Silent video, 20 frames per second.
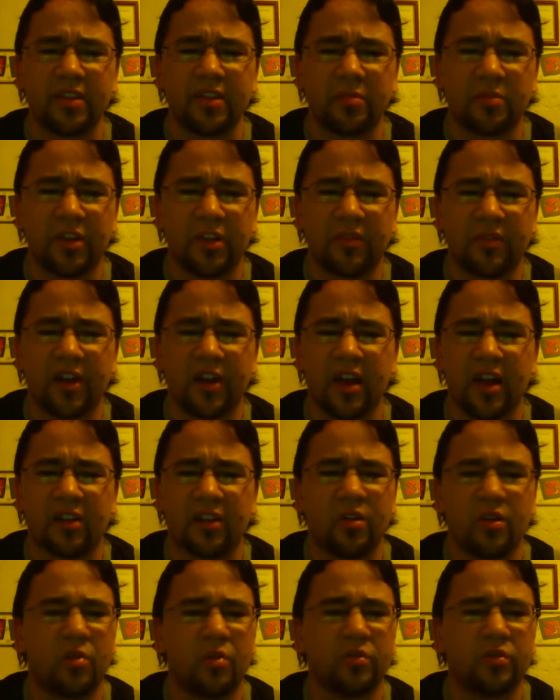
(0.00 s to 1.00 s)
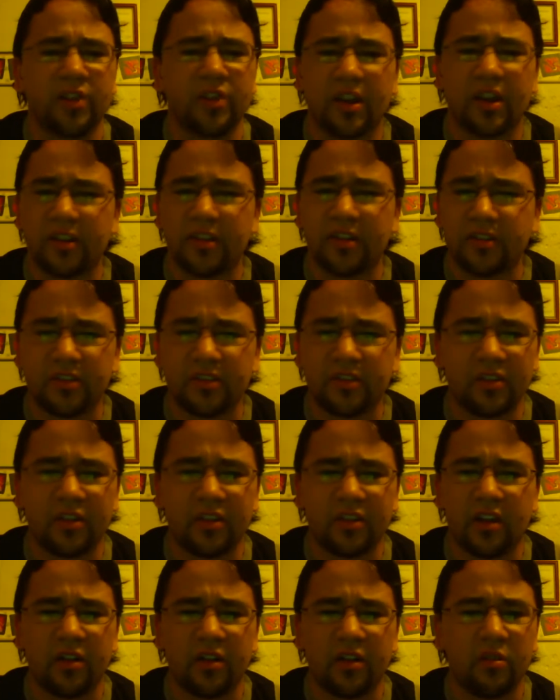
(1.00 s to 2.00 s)
I believe they got Gold Dust,
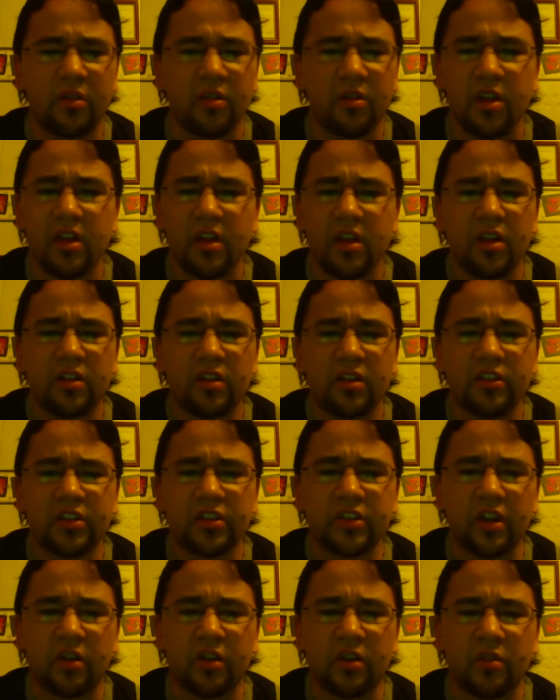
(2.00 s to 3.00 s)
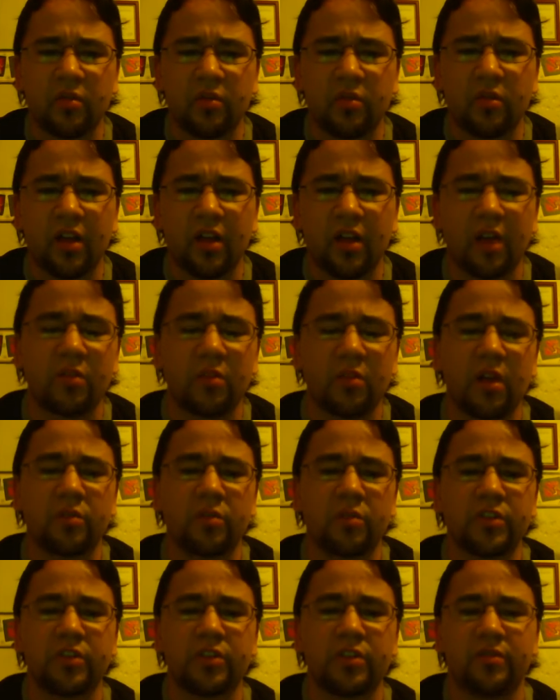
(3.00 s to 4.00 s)
So I
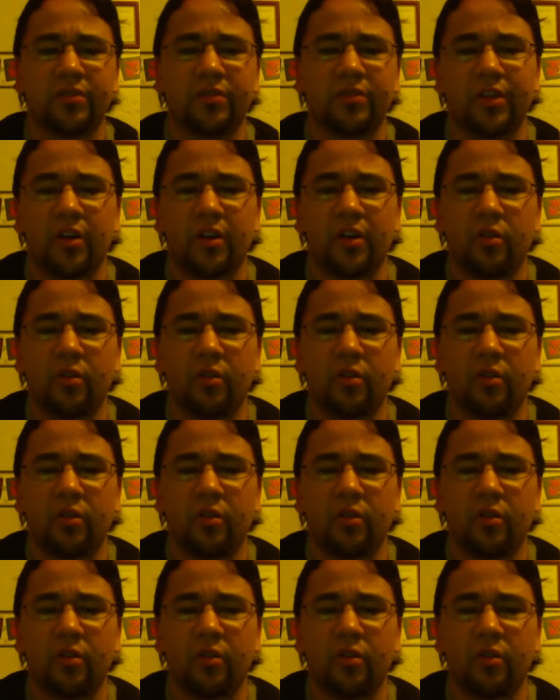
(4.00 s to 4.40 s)
wasn't,